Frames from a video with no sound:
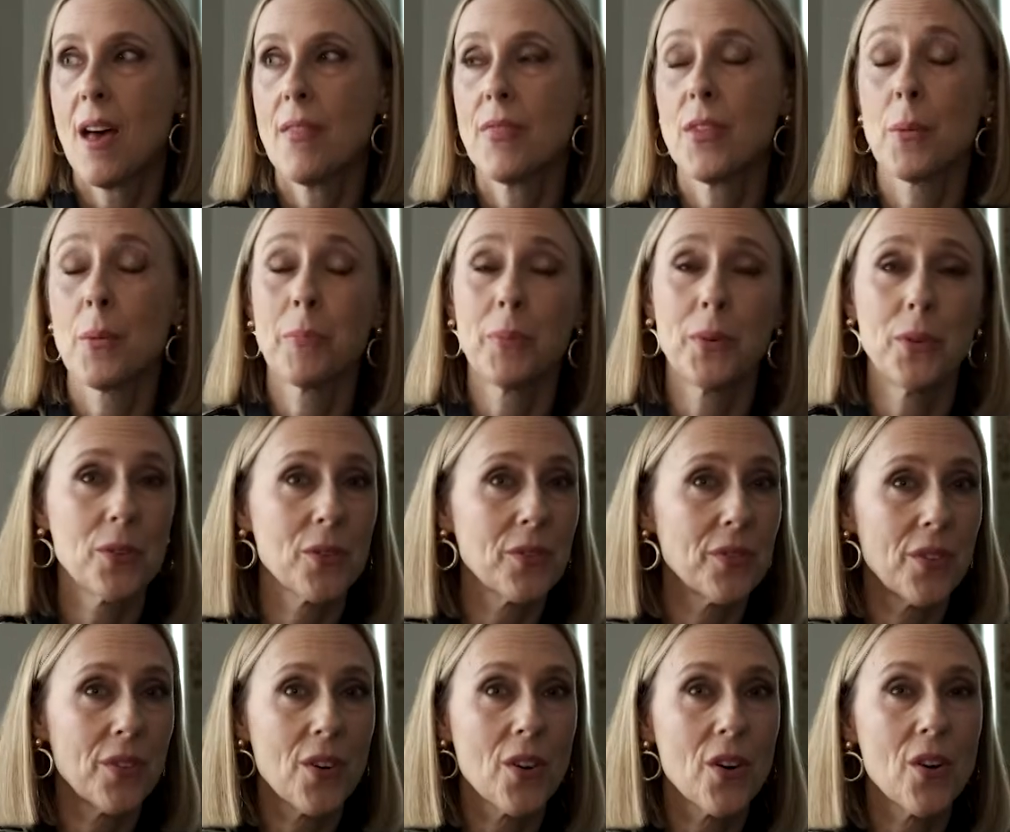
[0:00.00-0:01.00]
They're
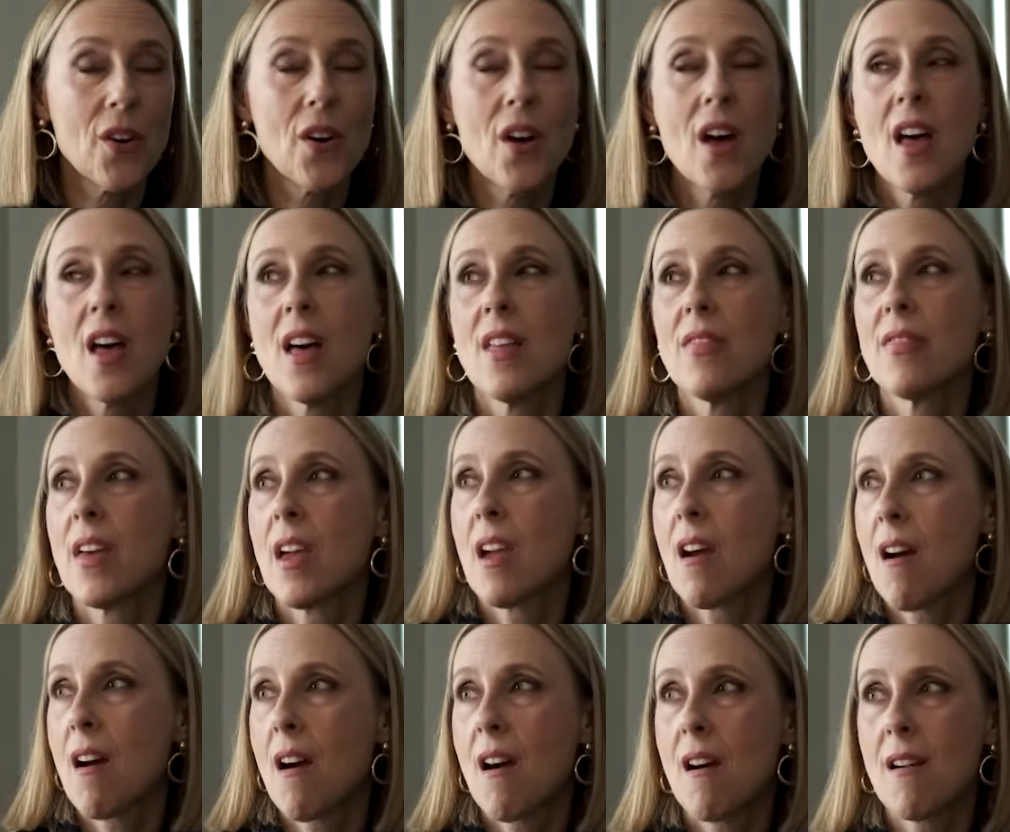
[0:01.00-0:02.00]
beautiful. They
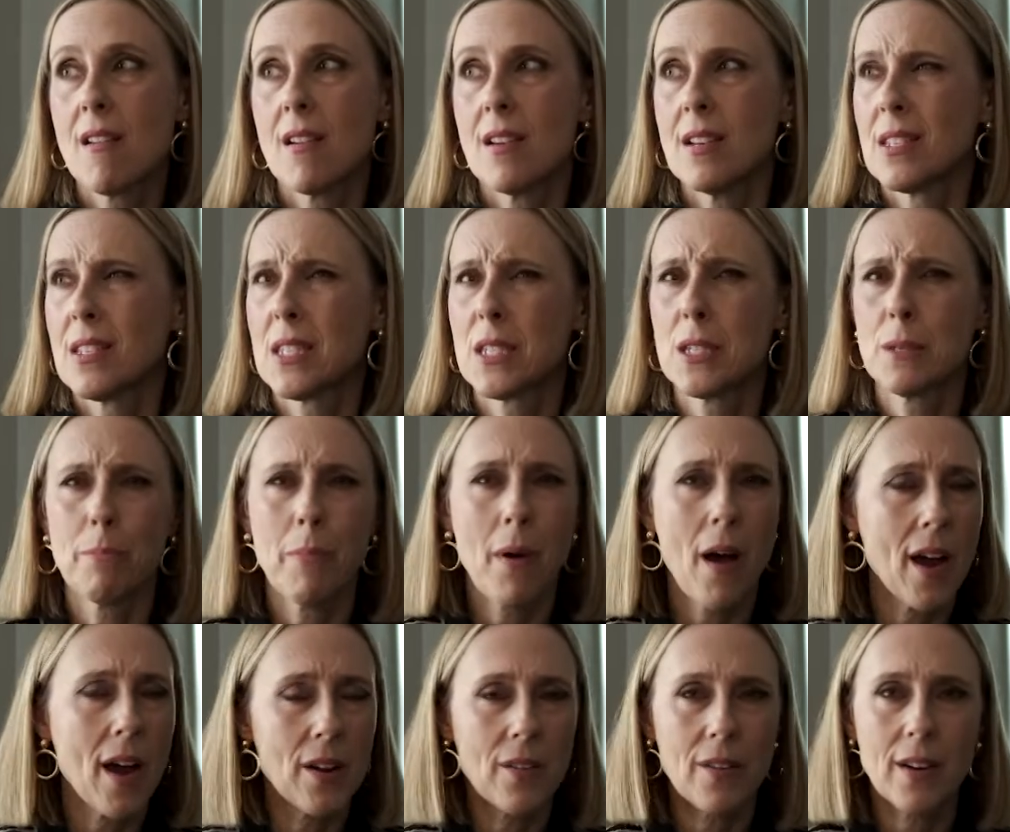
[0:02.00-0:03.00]
are
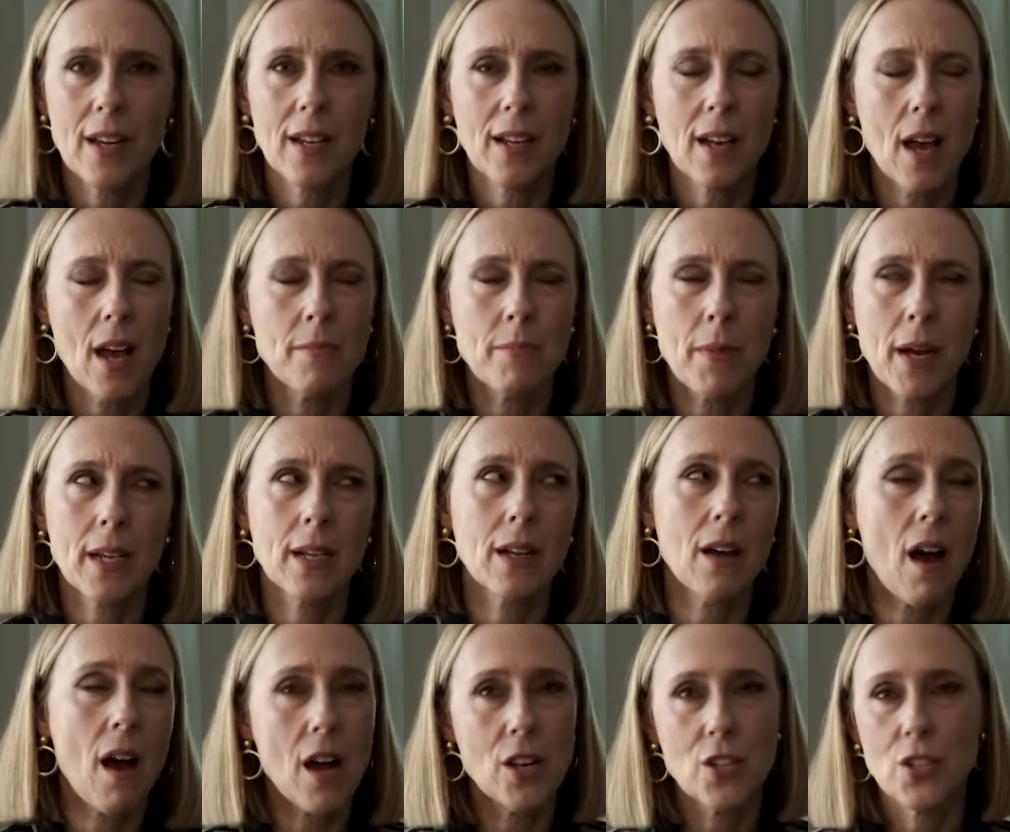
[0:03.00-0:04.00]
inspiring. And my
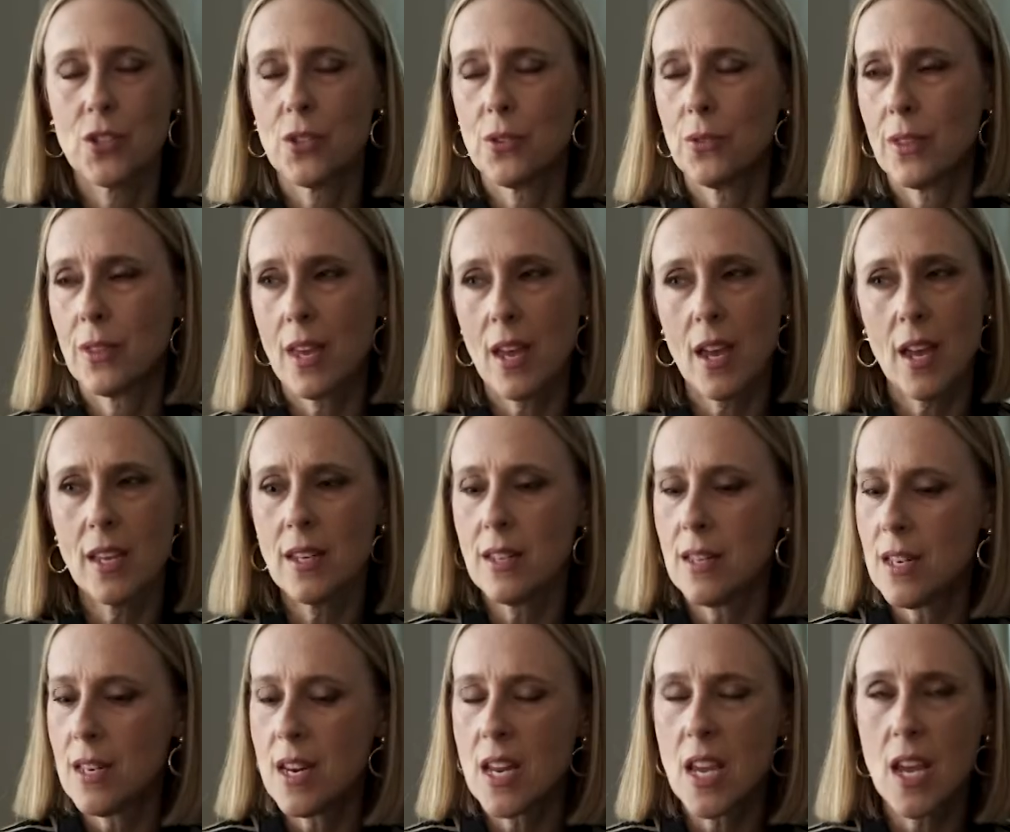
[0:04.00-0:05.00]
gosh, do they
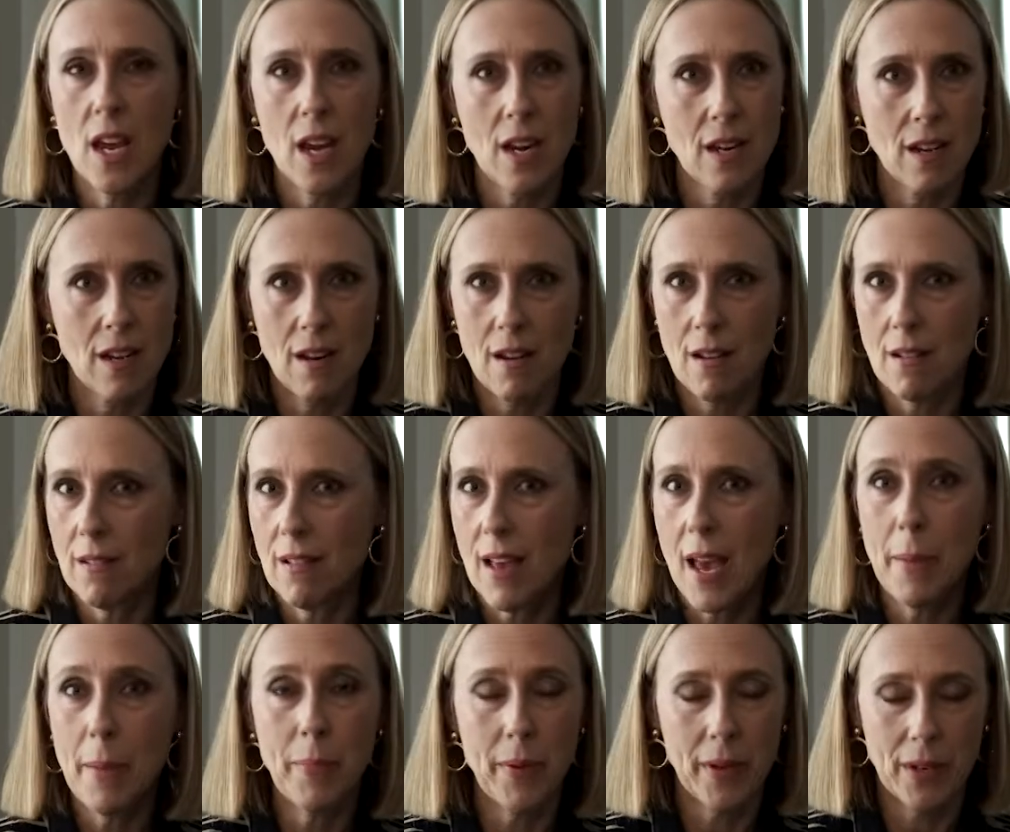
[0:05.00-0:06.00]
knit
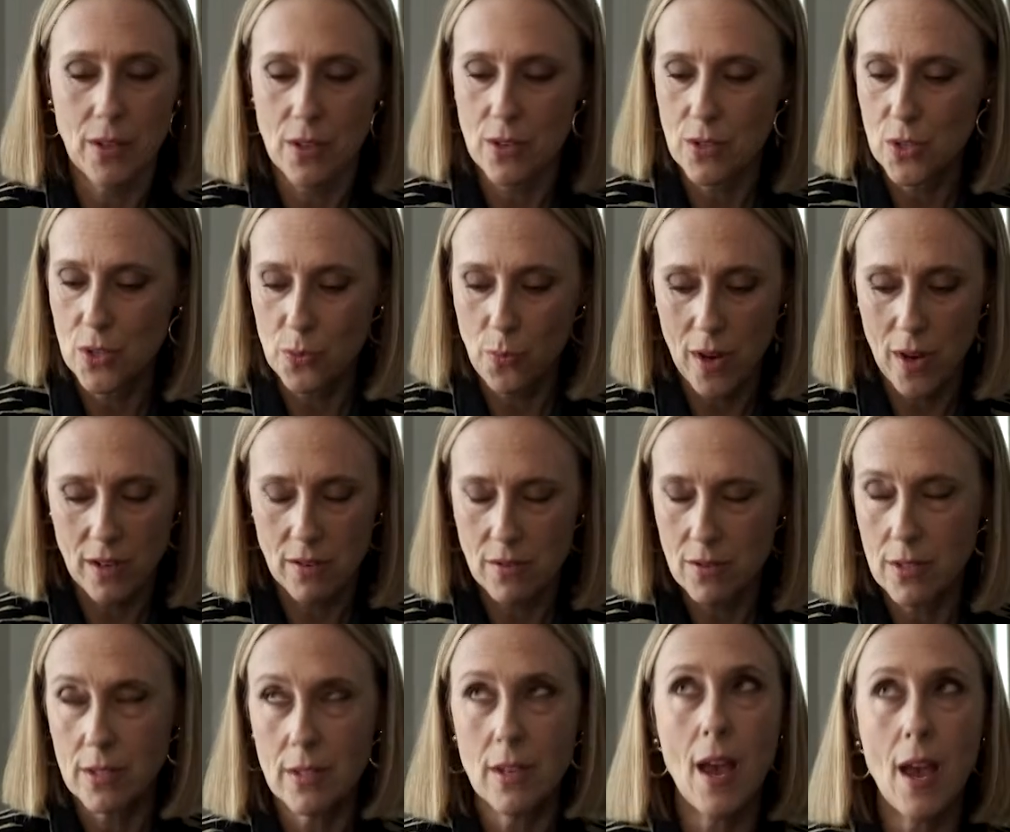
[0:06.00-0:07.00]
epic
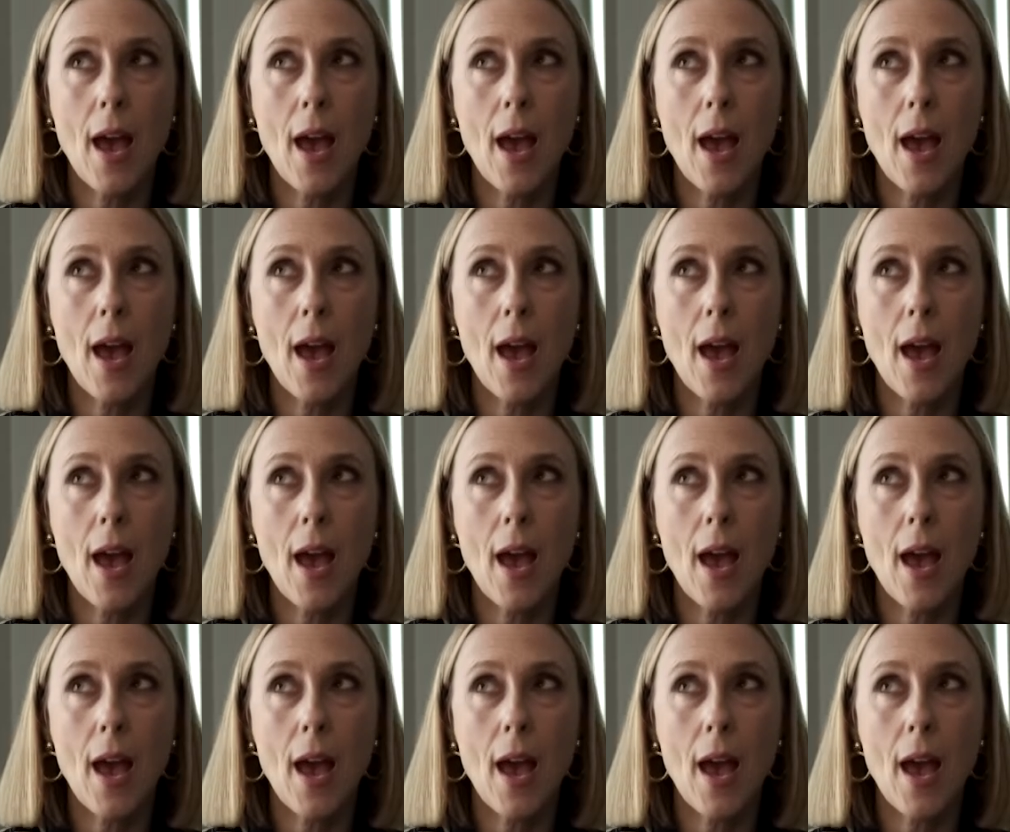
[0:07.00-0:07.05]
sweaters